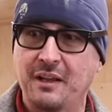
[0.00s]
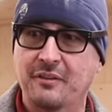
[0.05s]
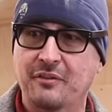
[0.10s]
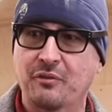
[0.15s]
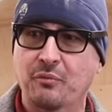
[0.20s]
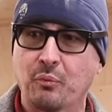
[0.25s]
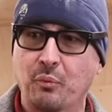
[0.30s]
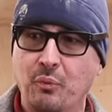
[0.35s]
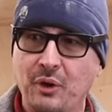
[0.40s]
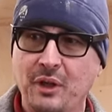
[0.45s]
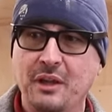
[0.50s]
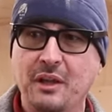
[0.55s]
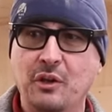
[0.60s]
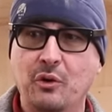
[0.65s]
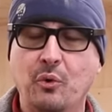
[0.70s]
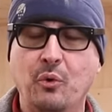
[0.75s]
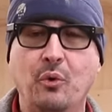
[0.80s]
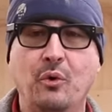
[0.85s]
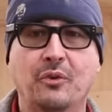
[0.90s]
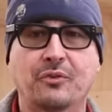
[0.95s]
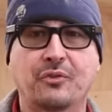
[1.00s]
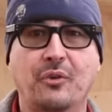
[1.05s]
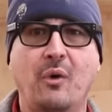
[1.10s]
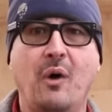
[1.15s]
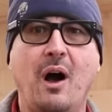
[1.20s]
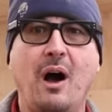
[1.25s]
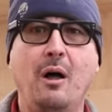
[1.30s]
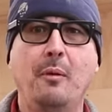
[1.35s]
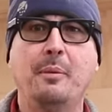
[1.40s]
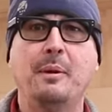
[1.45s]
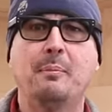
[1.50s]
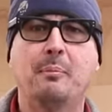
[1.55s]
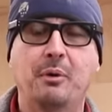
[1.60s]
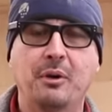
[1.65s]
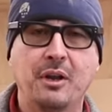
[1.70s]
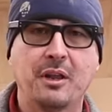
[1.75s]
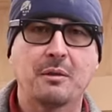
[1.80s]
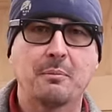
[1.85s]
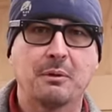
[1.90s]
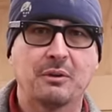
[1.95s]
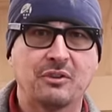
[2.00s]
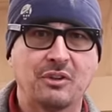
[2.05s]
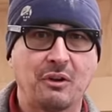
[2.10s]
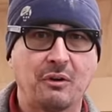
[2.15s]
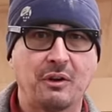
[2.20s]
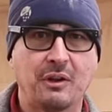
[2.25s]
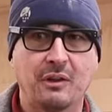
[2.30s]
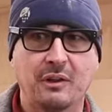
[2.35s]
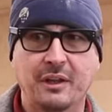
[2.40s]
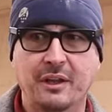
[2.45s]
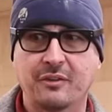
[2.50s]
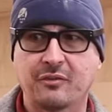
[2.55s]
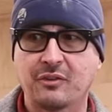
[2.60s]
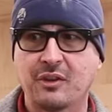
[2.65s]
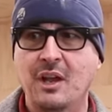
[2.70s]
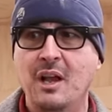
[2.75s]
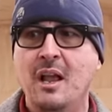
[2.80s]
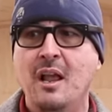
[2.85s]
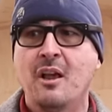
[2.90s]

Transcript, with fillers: It's really cool. So I'll be putting the material list